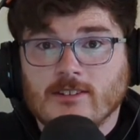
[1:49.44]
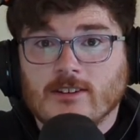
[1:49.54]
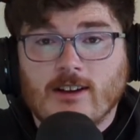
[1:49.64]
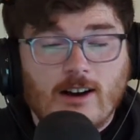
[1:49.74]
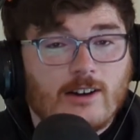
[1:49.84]

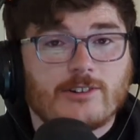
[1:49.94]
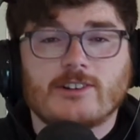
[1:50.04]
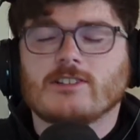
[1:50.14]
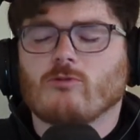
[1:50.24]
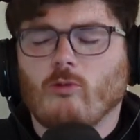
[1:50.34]
Conor
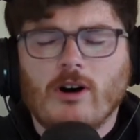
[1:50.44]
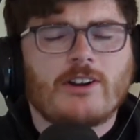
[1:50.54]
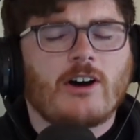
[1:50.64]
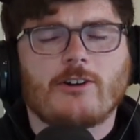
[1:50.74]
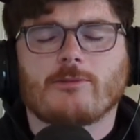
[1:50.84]
is
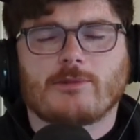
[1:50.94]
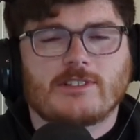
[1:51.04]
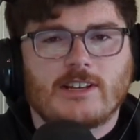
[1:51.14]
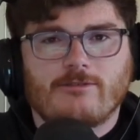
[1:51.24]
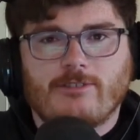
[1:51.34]

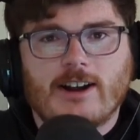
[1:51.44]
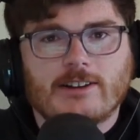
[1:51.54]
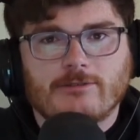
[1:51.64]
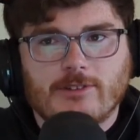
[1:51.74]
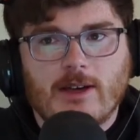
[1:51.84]
100%
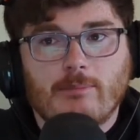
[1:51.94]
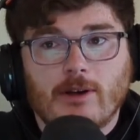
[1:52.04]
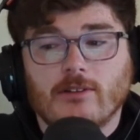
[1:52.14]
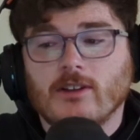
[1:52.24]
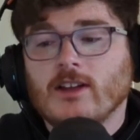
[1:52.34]
fighting for that
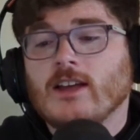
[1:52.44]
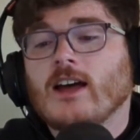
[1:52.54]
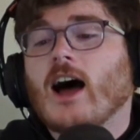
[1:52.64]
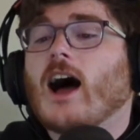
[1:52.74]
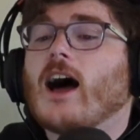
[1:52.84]
belt.
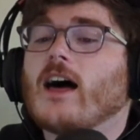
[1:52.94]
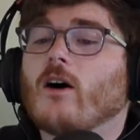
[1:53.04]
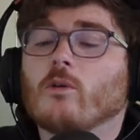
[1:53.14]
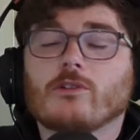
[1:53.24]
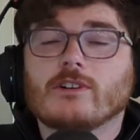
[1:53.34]

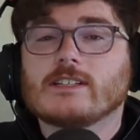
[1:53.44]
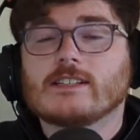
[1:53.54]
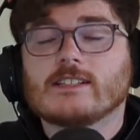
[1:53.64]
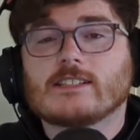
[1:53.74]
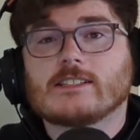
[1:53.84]
Only
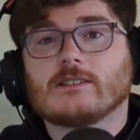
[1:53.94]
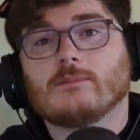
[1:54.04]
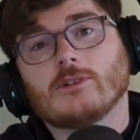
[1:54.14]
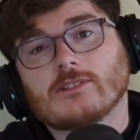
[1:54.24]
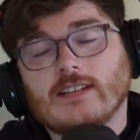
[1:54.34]
reason this isn't the
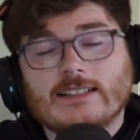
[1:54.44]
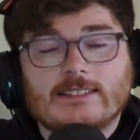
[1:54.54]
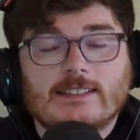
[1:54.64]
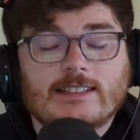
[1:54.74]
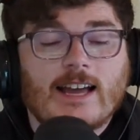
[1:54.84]
most
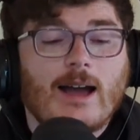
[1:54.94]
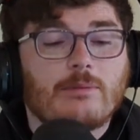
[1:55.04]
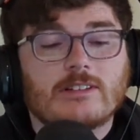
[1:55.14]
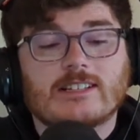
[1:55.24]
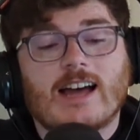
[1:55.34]
likely thing to
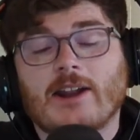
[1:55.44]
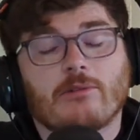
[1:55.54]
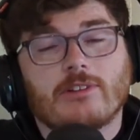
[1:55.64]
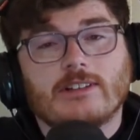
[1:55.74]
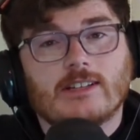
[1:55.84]
happen is because I
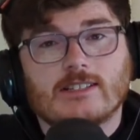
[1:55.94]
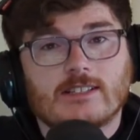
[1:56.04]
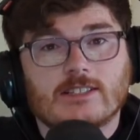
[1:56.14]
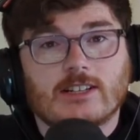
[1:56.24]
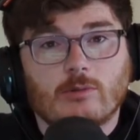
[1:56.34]
don't think
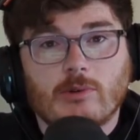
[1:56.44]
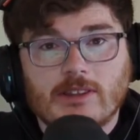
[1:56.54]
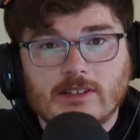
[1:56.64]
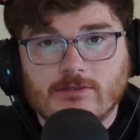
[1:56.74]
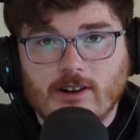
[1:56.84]
Dustin's going to win
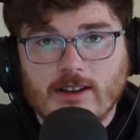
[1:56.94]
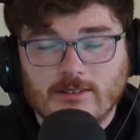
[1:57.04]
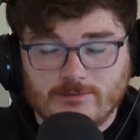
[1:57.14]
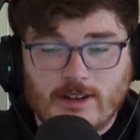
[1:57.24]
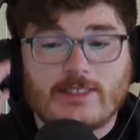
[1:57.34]
this fight.
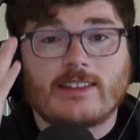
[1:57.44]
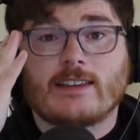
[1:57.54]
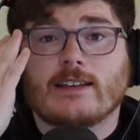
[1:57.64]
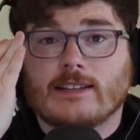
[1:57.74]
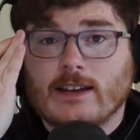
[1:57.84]
I think
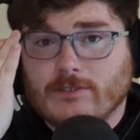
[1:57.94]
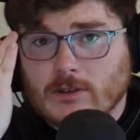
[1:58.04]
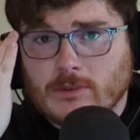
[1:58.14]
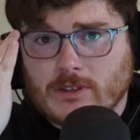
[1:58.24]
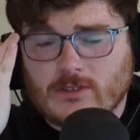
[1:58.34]
he can definitely
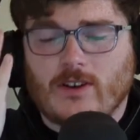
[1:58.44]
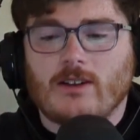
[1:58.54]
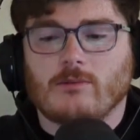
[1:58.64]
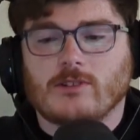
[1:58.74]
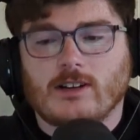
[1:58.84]
win this
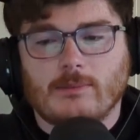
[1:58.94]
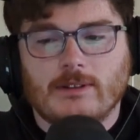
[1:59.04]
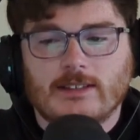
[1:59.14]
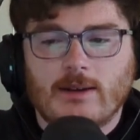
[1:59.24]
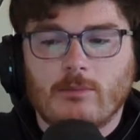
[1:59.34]
fight. We'll talk
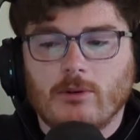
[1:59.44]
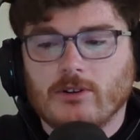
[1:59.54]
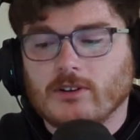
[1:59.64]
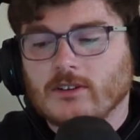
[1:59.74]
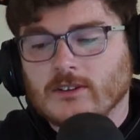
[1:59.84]
about that
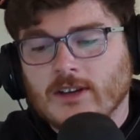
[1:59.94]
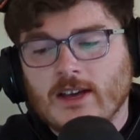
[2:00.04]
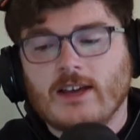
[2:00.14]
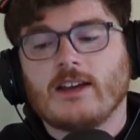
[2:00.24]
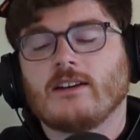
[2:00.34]
more
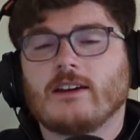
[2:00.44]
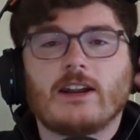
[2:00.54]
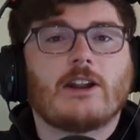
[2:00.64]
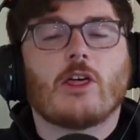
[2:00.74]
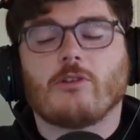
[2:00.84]

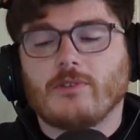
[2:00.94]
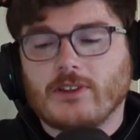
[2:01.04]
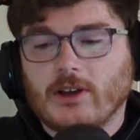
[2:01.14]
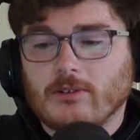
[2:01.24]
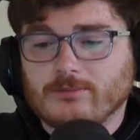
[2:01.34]
in another
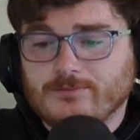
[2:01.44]
video.